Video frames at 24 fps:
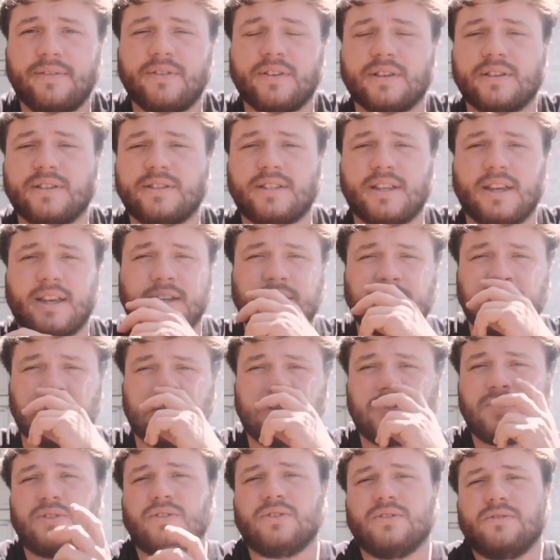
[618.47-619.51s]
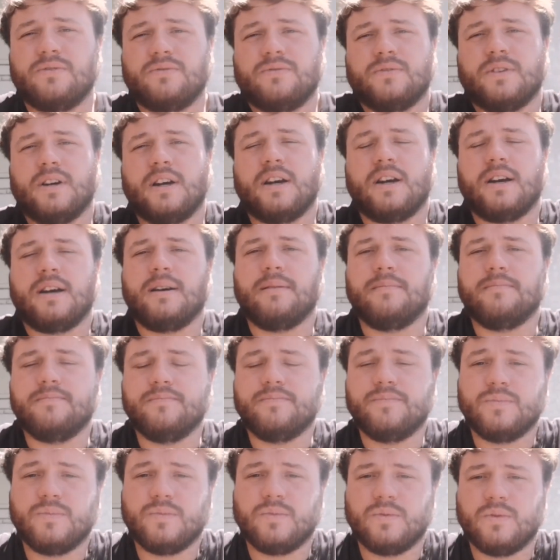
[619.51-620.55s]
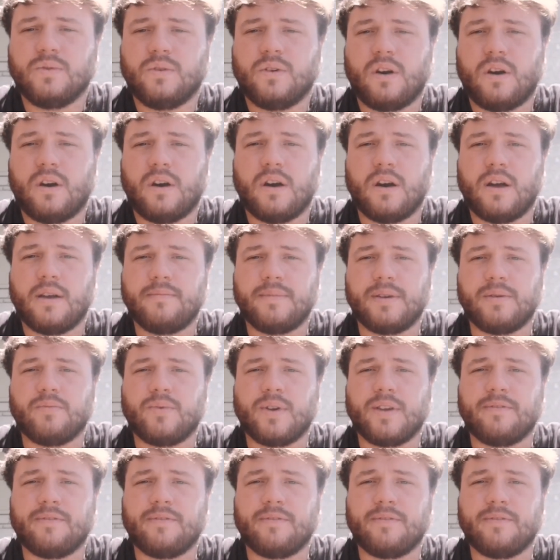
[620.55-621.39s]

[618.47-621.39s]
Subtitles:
If you're going to stay in a hostel, I mean,